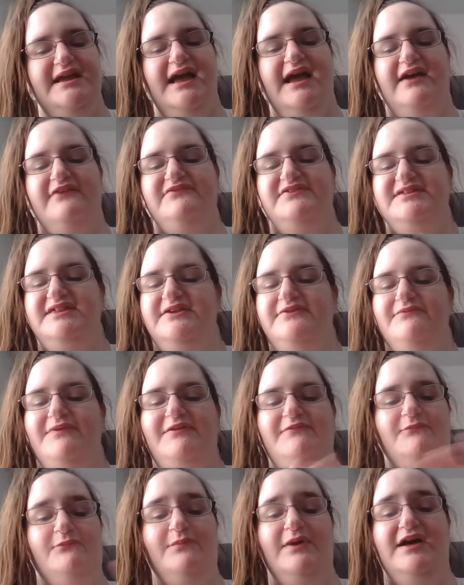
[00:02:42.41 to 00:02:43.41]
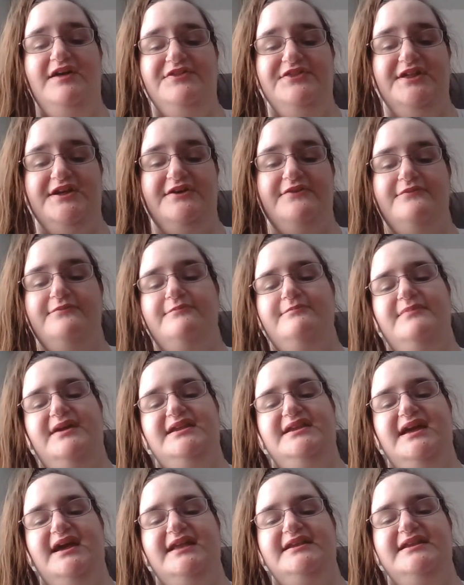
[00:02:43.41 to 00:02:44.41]
Everything went well though. My
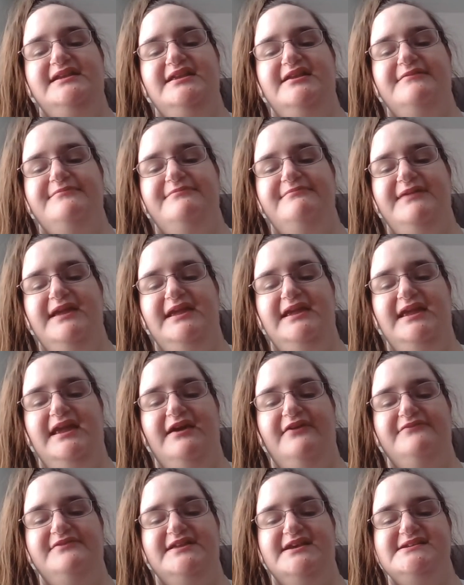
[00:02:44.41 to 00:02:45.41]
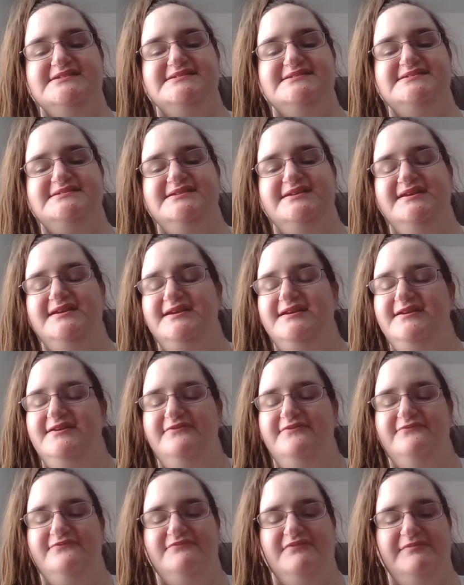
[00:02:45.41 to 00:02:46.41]
dad ended up hanging out with us.
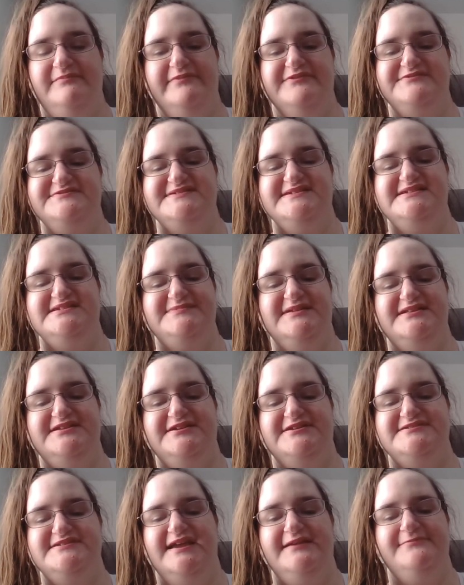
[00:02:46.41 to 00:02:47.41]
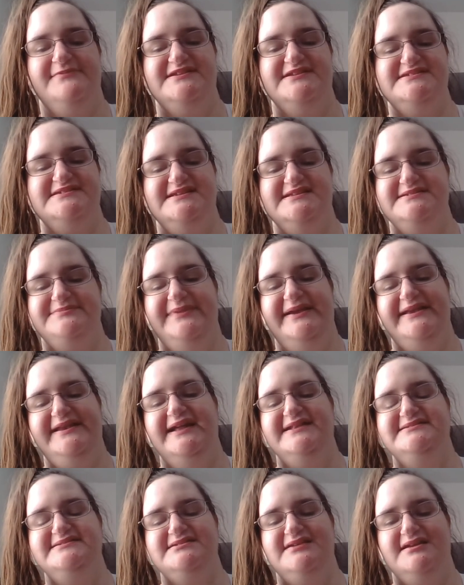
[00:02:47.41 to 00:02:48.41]
We mostly spent our time listening to my
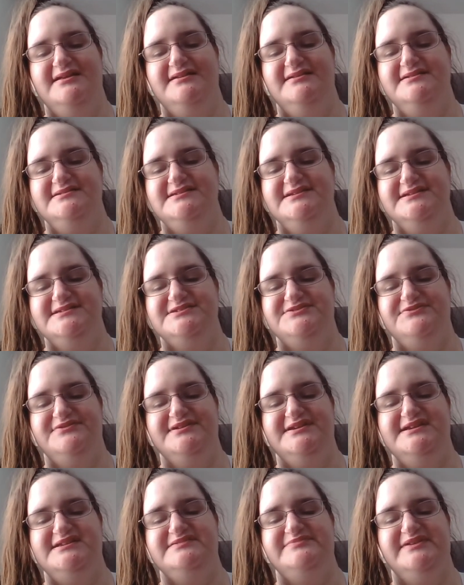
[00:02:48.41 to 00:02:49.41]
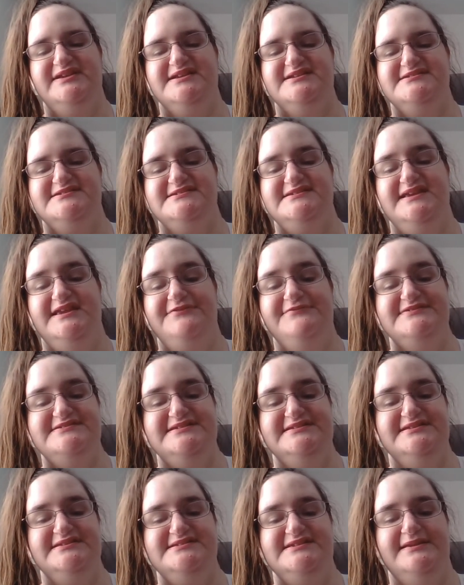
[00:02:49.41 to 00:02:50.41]
dad tell stories because he
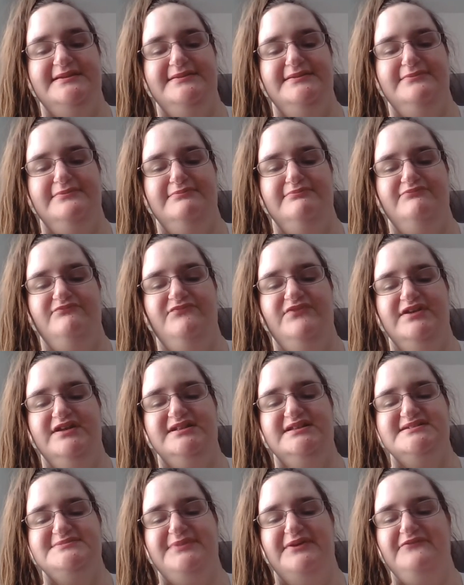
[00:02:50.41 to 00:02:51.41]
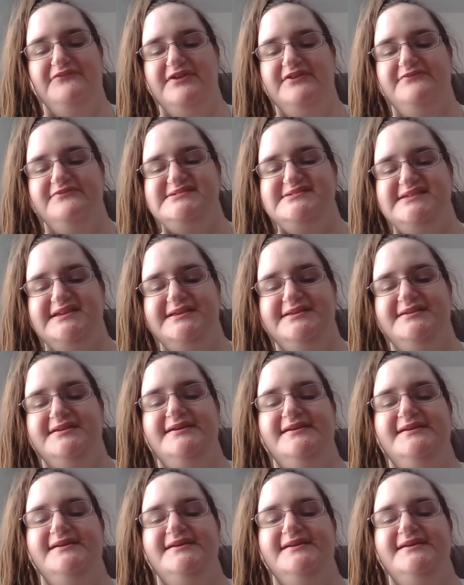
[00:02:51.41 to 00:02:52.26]
was in the same field as my friend was in.